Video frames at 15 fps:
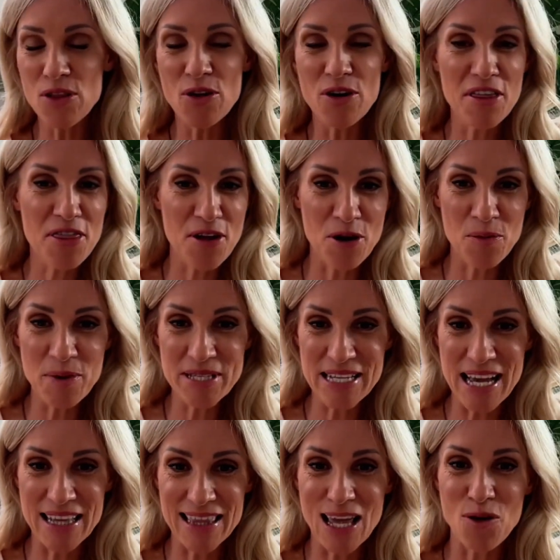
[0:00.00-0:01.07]
a lot of therapists
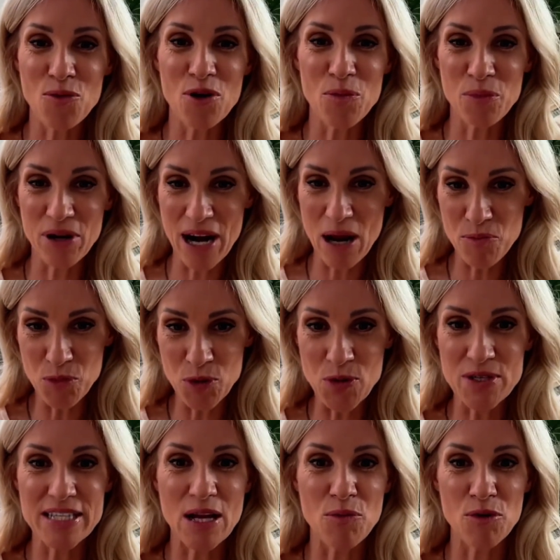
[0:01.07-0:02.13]
out there want to bring out
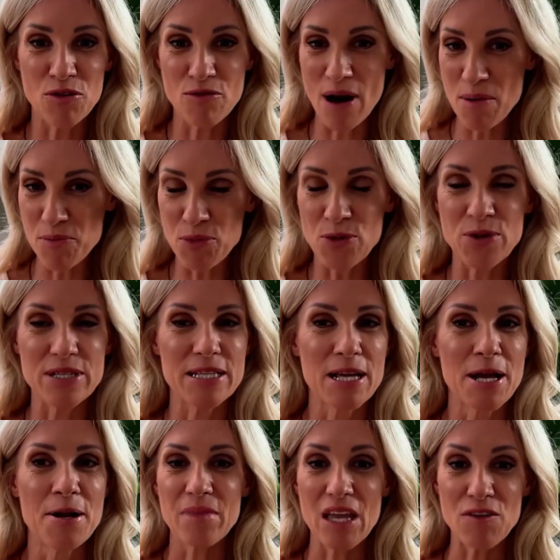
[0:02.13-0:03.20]
books, they want to write books.
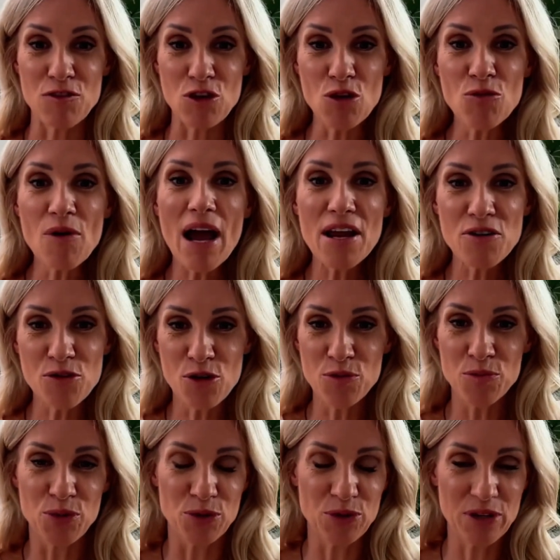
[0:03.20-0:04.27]
If you write your own
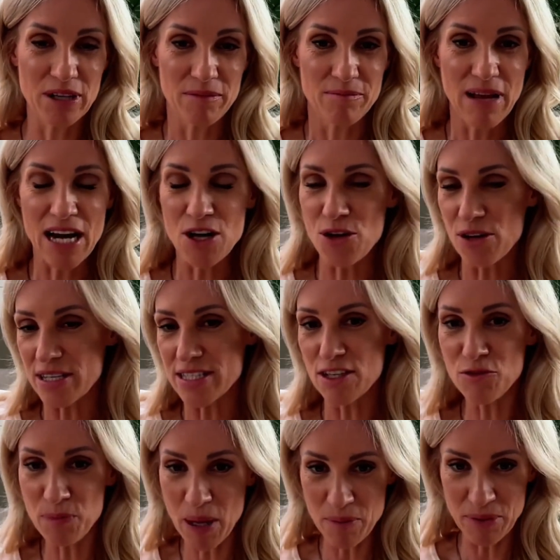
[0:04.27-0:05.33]
book, and you can
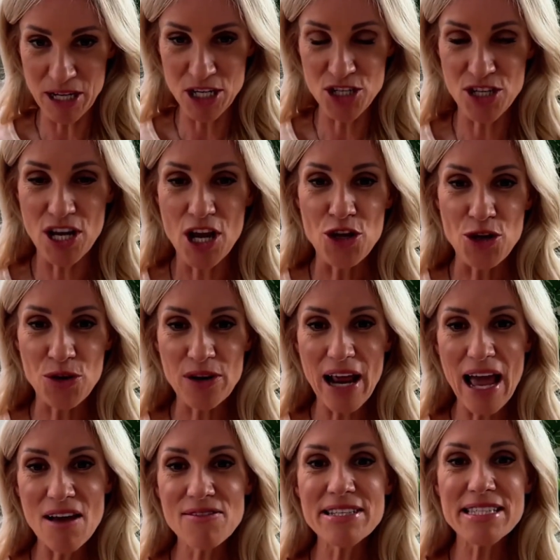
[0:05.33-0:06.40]
self-publish, you could
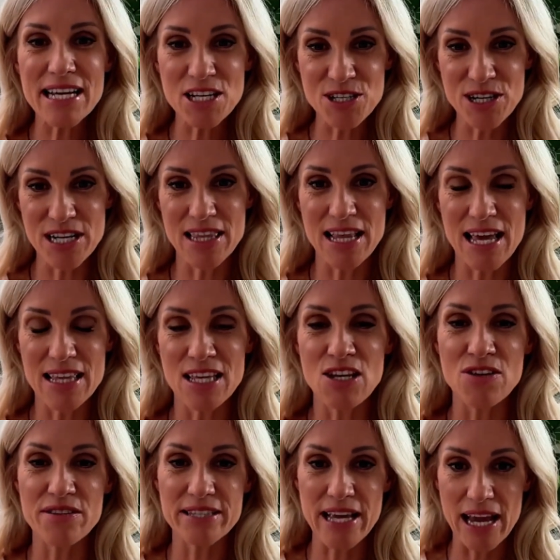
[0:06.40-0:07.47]
have a section in there that
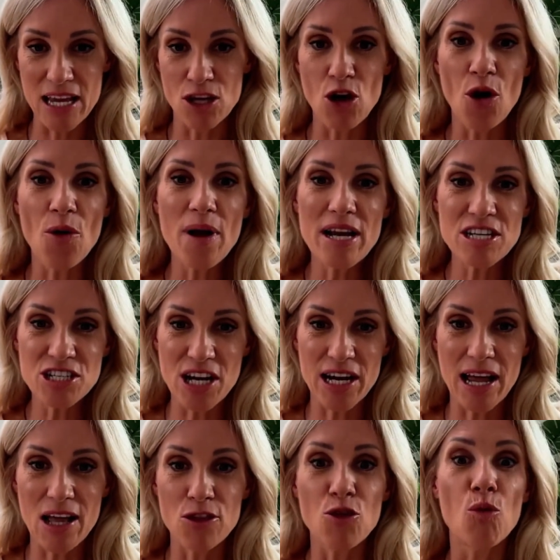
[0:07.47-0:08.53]
you say, go and
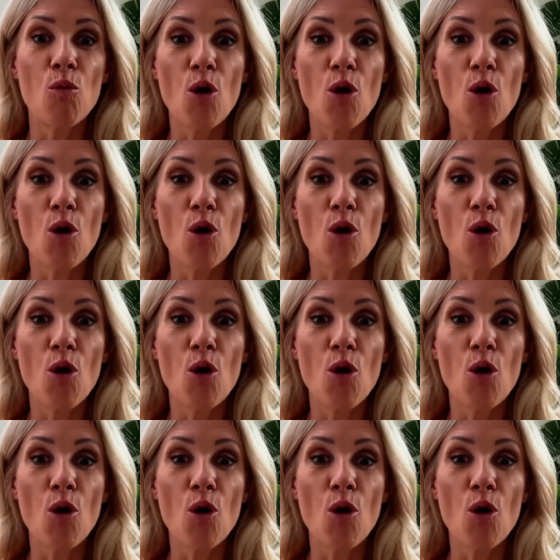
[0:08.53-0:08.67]
check out the